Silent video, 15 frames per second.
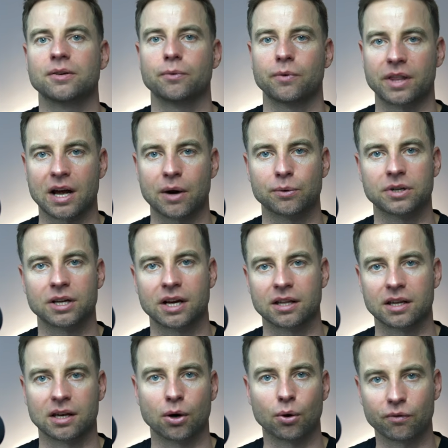without
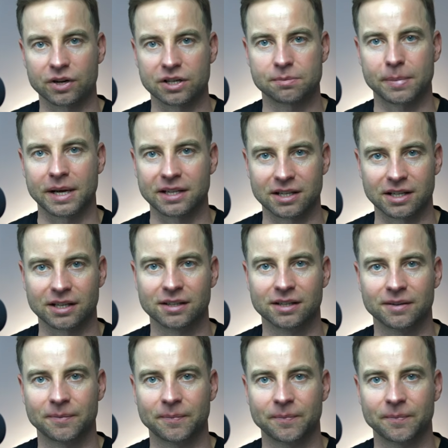any overspending.